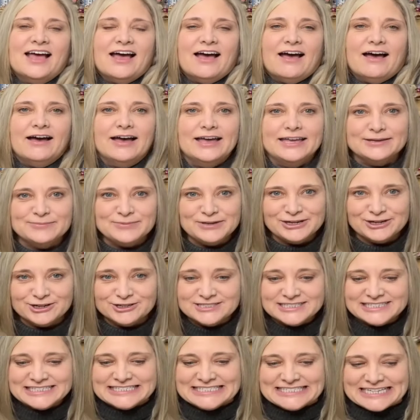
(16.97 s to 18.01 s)
I am here
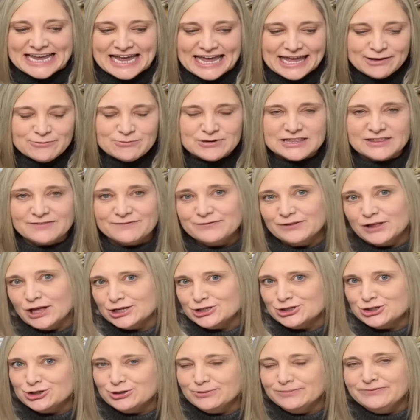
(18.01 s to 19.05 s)
today with
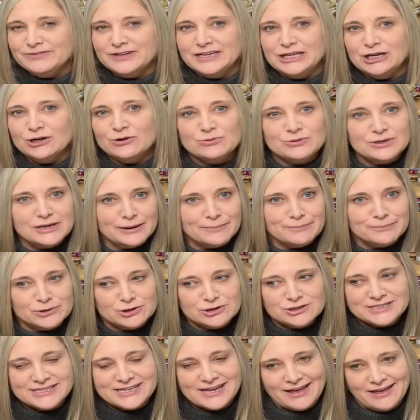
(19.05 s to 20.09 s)
FlossTube video number
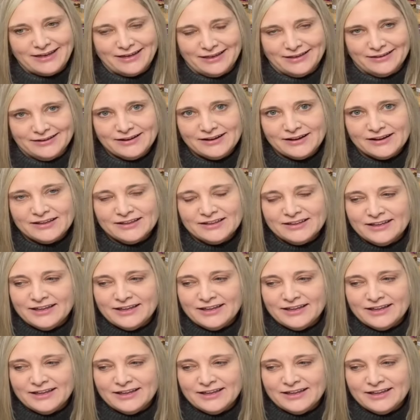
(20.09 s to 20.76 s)
10.